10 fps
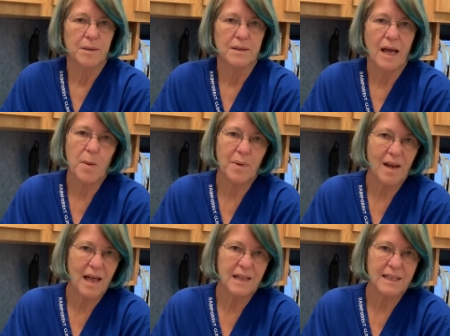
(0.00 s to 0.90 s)
help a
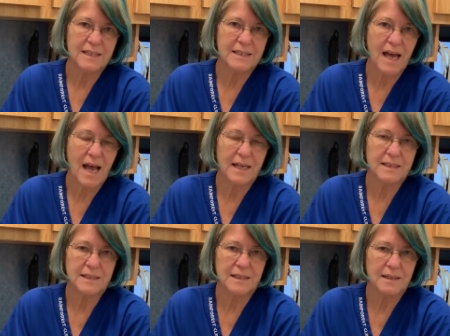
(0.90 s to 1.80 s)
lot of these
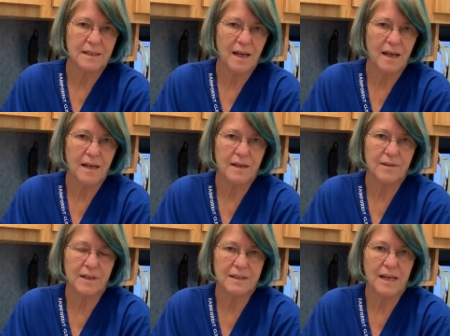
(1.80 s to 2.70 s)
guys uh,
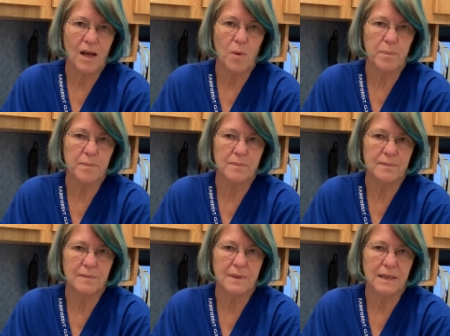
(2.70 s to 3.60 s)
and help
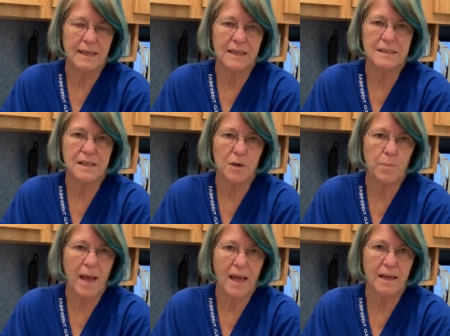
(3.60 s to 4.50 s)
ease their
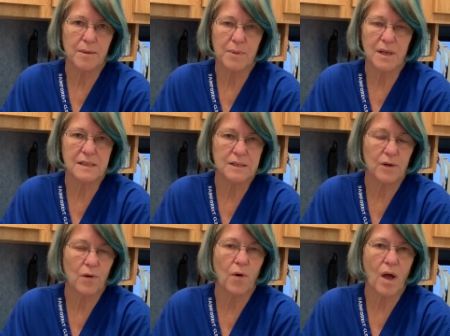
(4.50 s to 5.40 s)
pain because they're
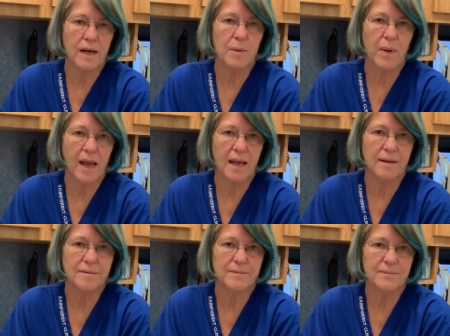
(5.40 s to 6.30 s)
in chronic
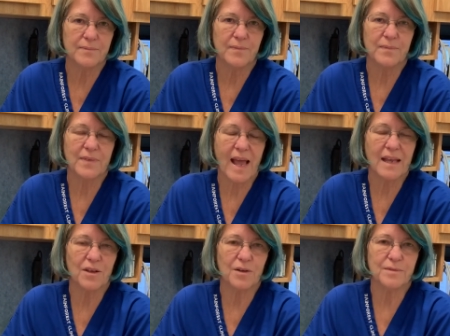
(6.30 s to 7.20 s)
pain.
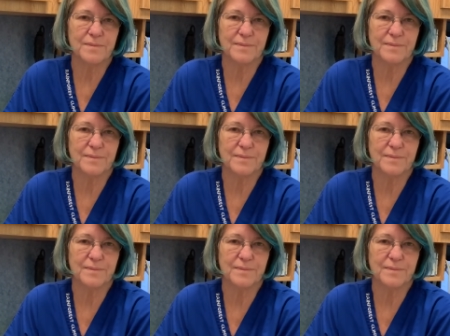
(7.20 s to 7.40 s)
Thank you.